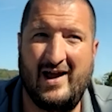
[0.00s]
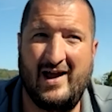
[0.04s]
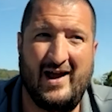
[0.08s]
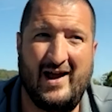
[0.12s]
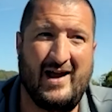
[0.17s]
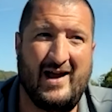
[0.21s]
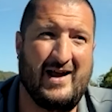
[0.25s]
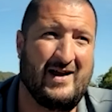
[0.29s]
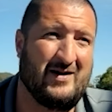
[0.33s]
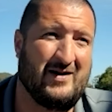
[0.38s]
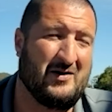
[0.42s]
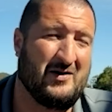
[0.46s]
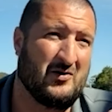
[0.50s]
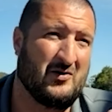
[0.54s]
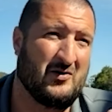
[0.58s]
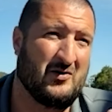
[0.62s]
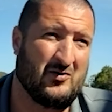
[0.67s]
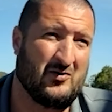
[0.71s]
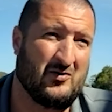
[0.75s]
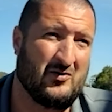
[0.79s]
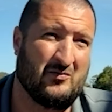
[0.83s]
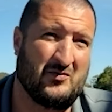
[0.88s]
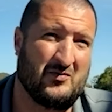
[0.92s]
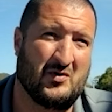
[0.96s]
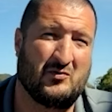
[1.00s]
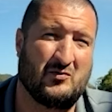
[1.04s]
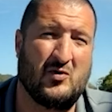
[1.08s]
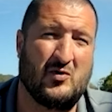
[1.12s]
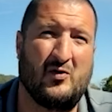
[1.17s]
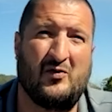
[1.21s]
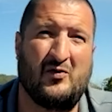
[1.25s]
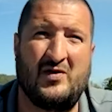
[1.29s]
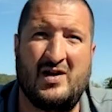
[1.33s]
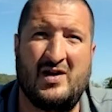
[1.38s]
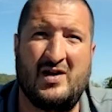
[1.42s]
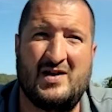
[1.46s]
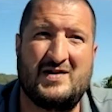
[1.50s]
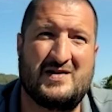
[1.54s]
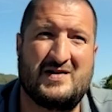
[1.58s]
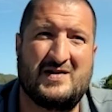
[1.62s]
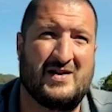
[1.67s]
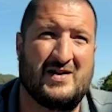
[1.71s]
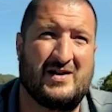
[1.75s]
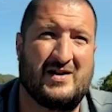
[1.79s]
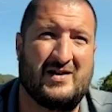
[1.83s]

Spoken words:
hey, the roof needs